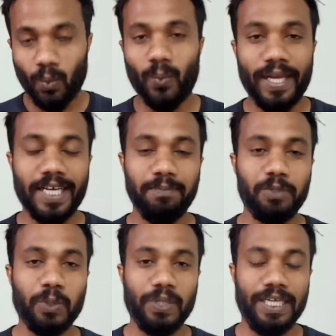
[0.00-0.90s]
Welcome
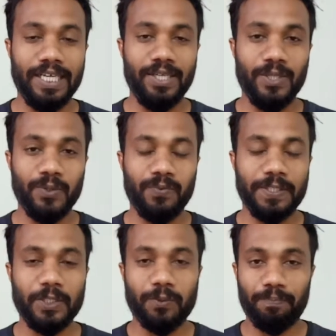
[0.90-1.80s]
to a new
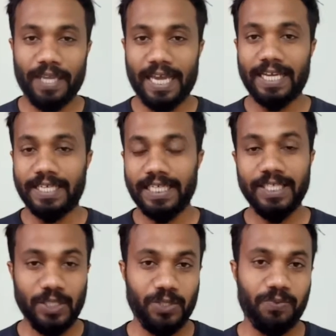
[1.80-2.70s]
video, and
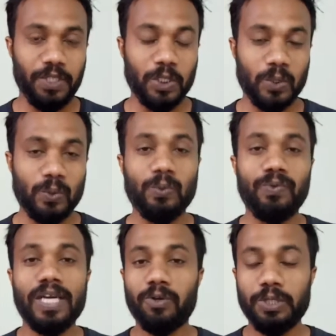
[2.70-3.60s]
in this video
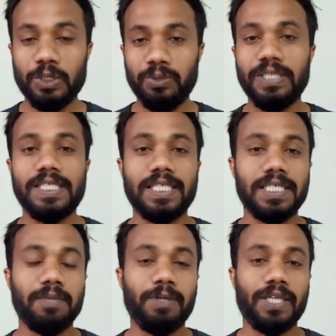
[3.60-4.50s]
we are going to
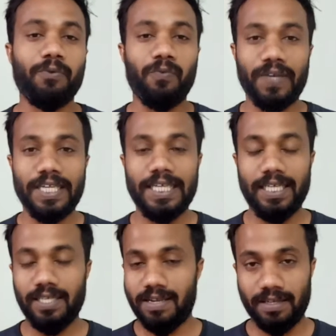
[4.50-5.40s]
discuss about a
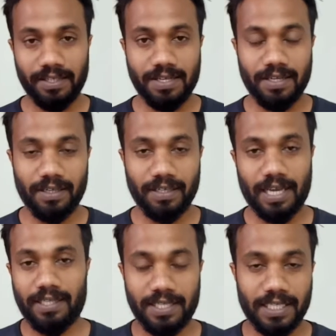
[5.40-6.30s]
very
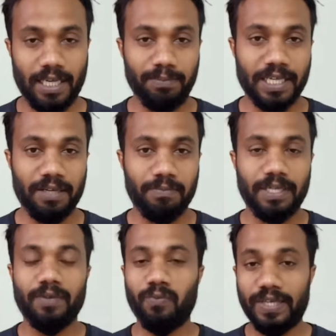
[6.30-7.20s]
interesting, at the same
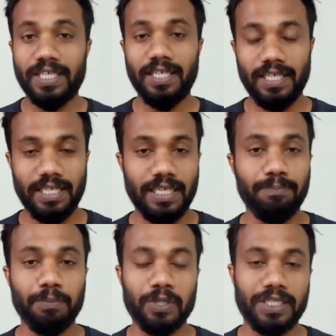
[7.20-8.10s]
time very
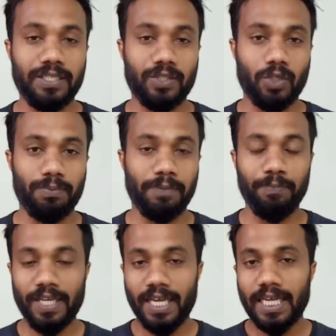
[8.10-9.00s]
important
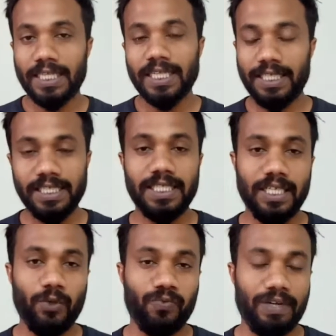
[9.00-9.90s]
topic, that is
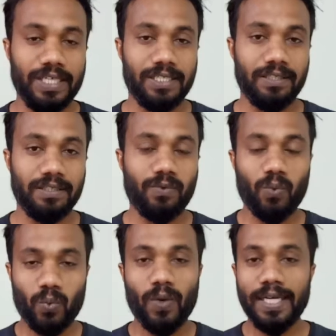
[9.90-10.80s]
inflation.
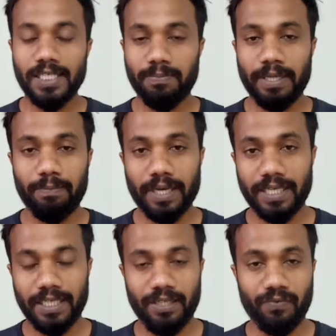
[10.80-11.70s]
What is meant
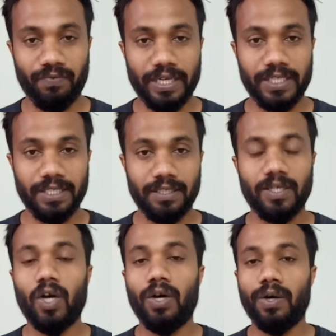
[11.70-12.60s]
by
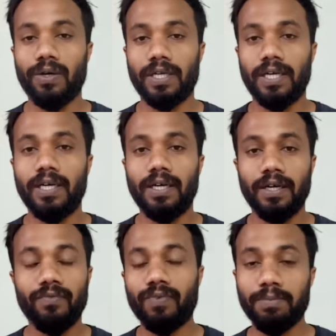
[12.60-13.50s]
inflation,
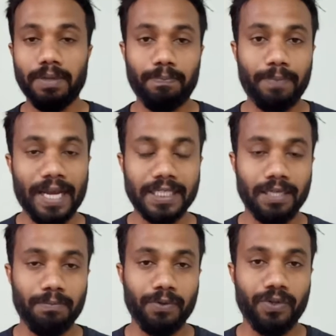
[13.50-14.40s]
or from the
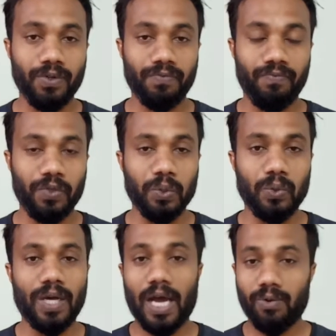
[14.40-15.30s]
practical point of
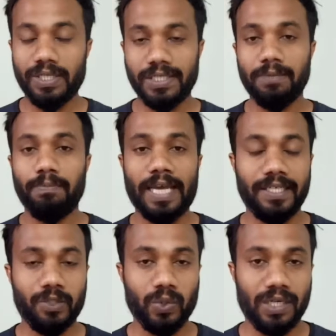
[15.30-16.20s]
view, how does it
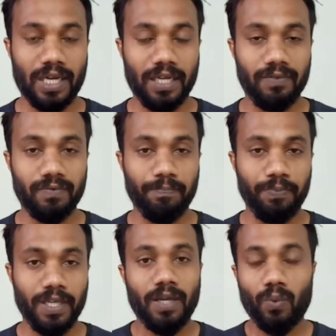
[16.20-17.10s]
matter to your
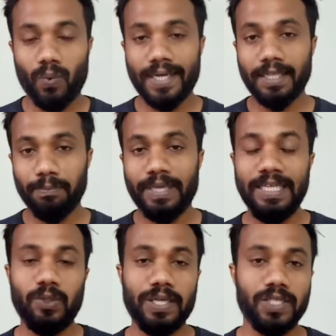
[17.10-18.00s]
life? What are the
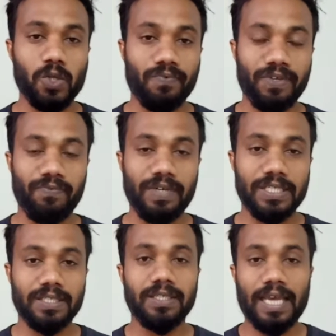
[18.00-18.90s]
main causes of
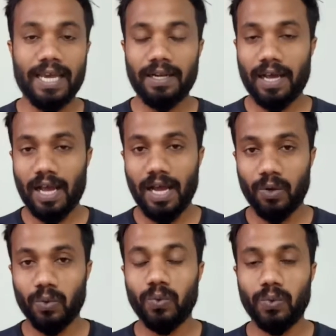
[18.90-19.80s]
inflation and
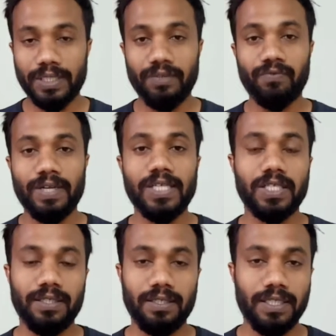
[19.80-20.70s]
how
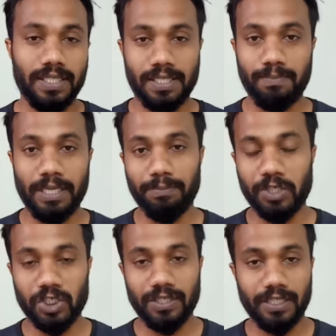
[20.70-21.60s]
inflation is being
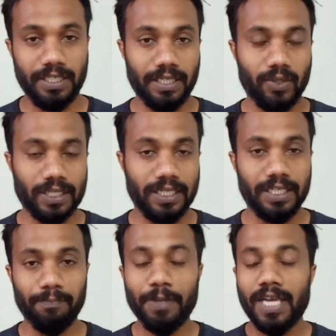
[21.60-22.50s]
measured in our
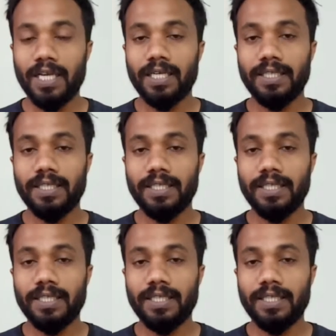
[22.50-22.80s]
country?